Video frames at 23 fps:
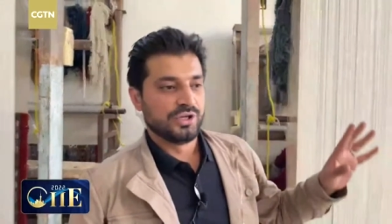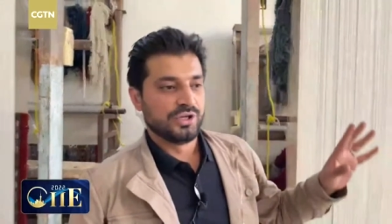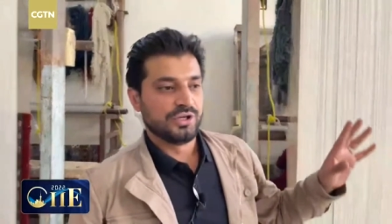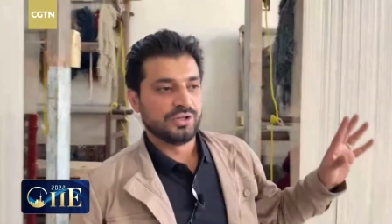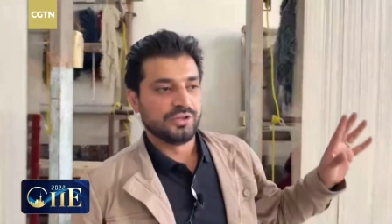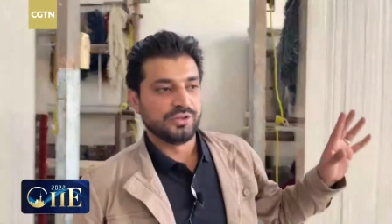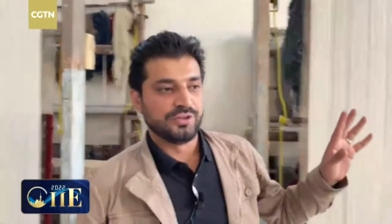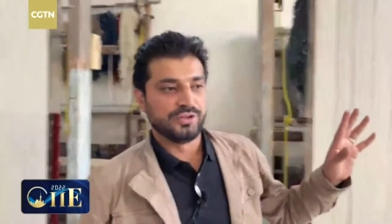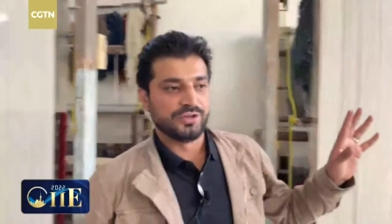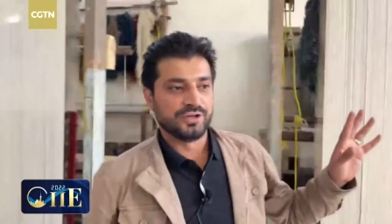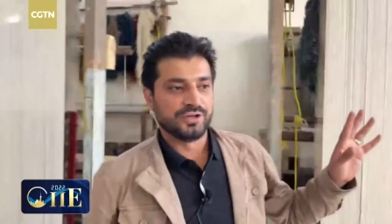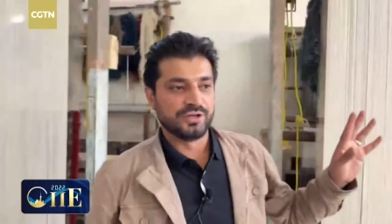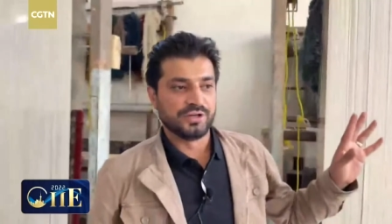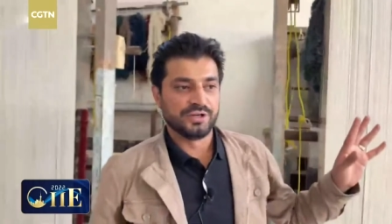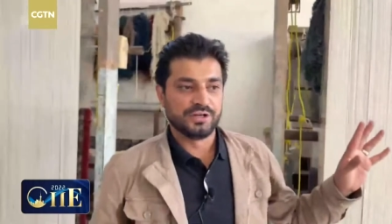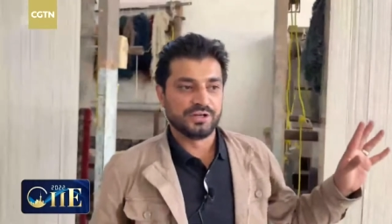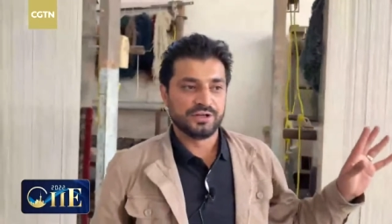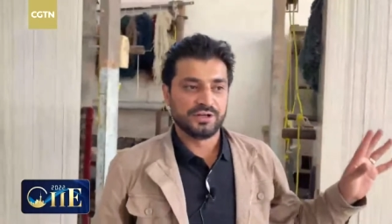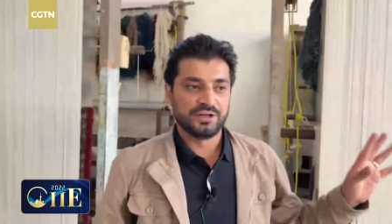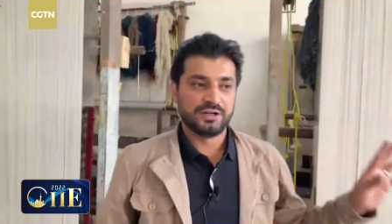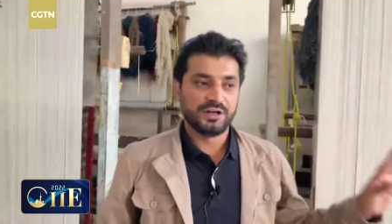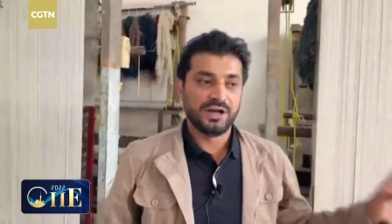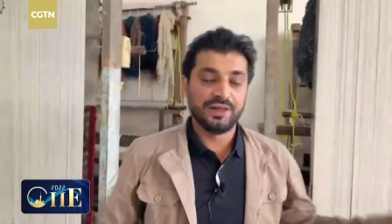
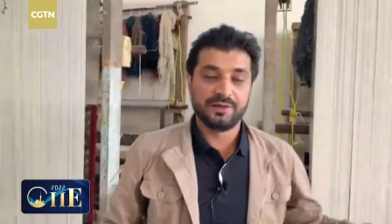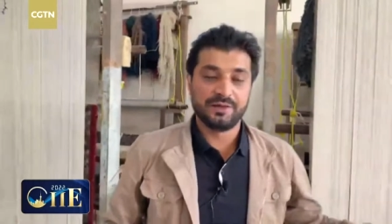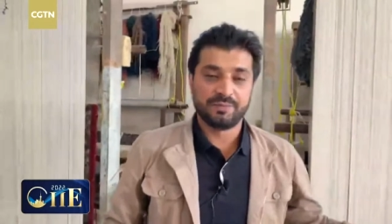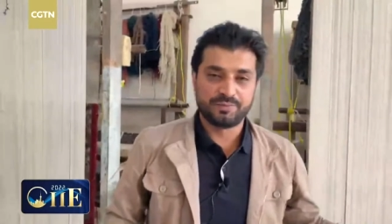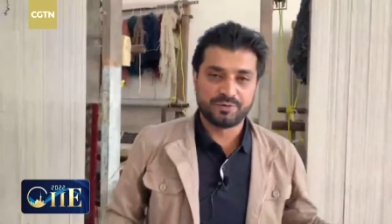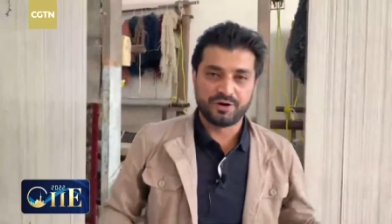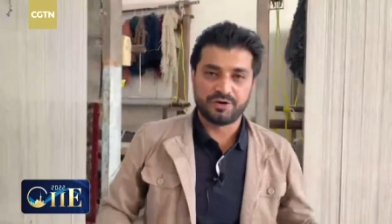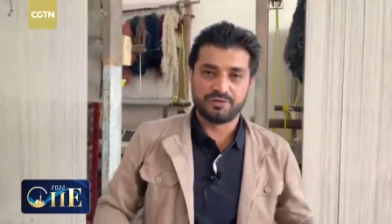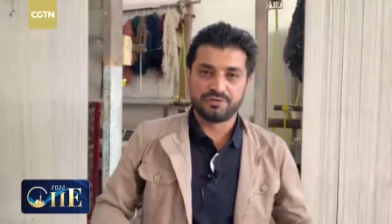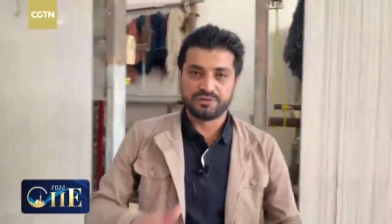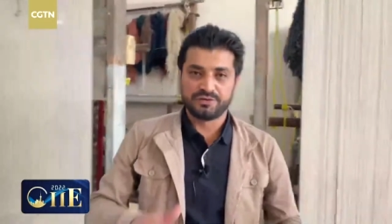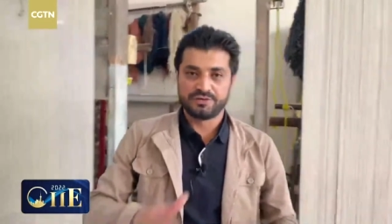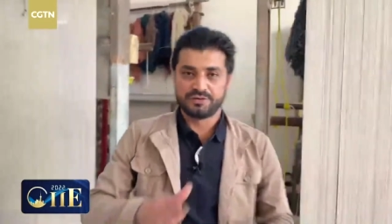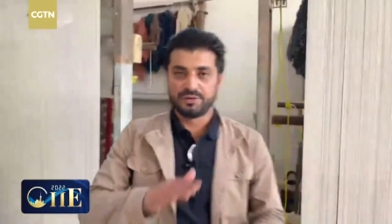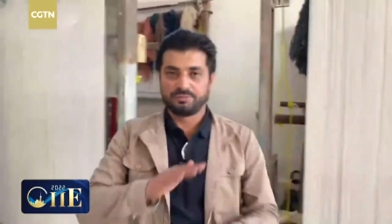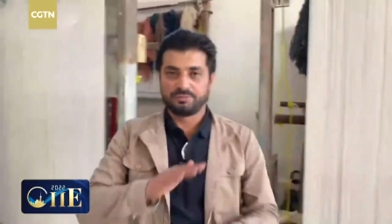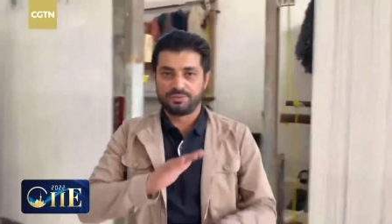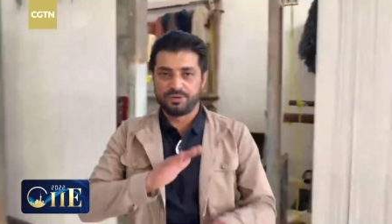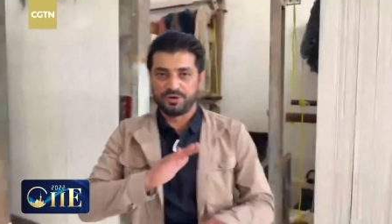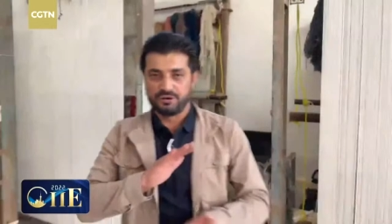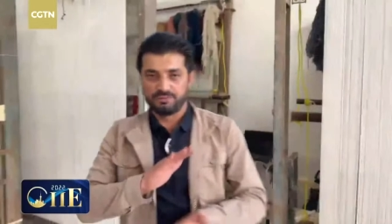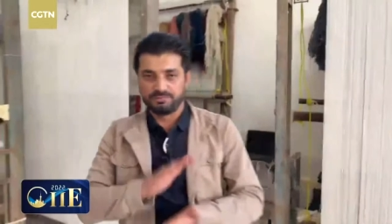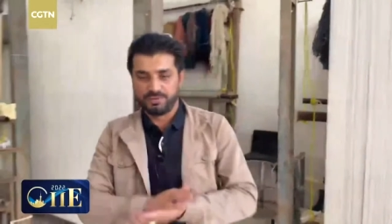the other uh,
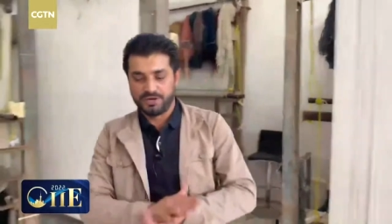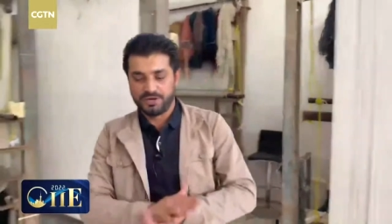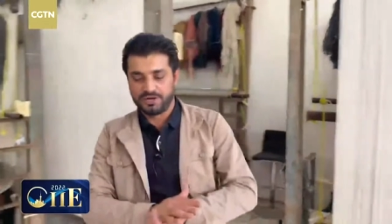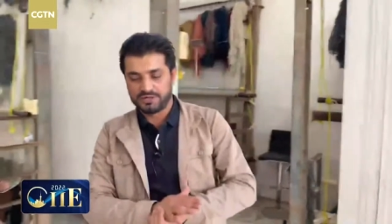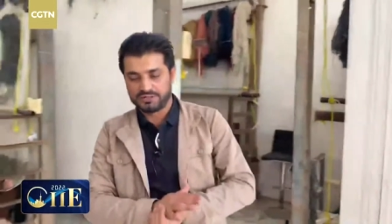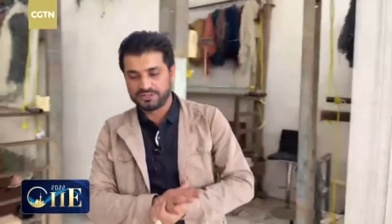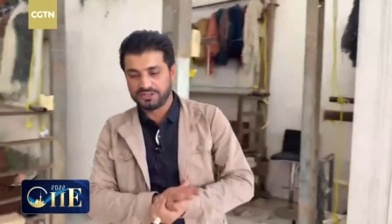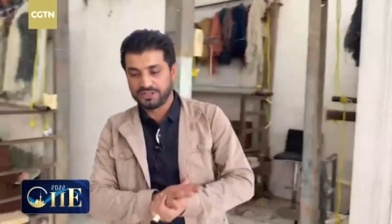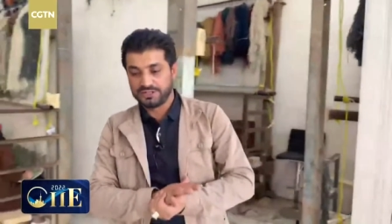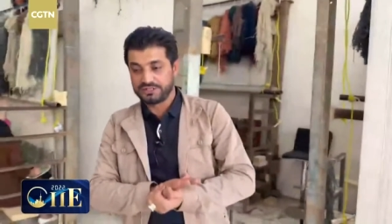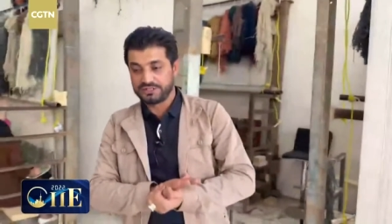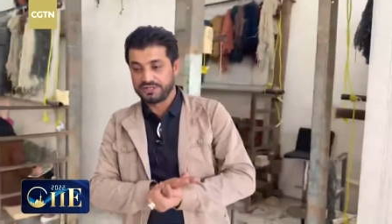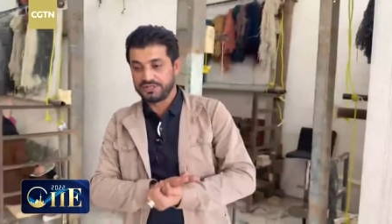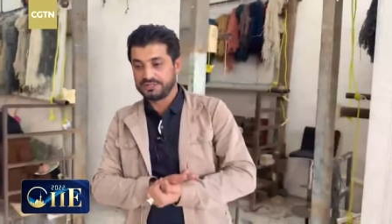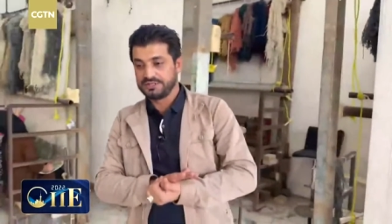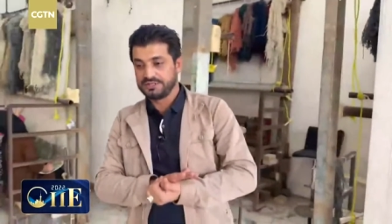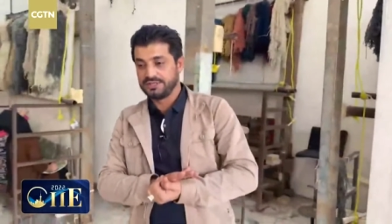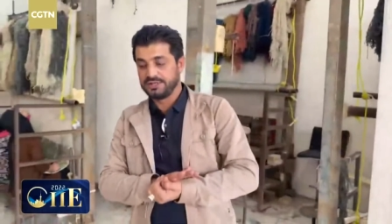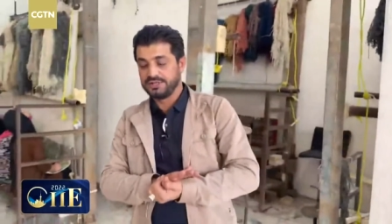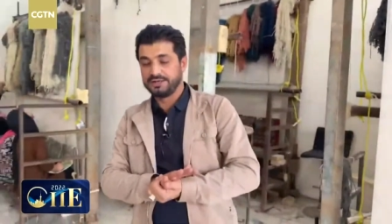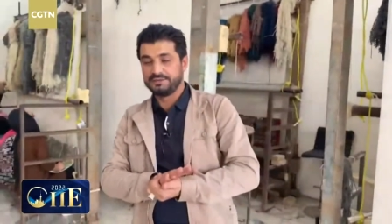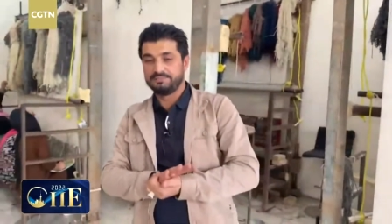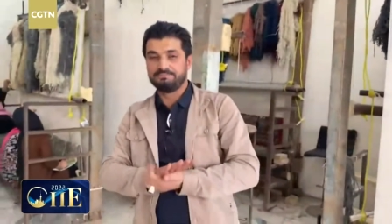parts, as I
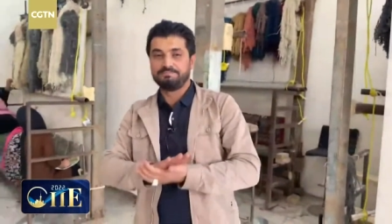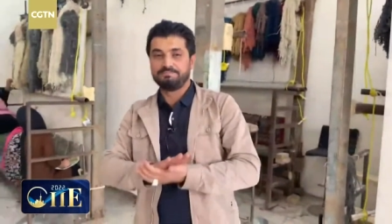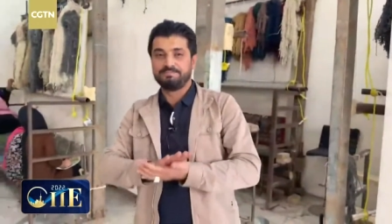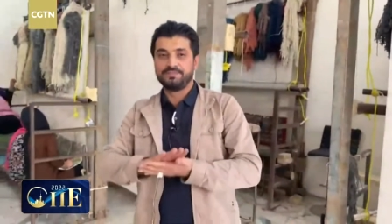said.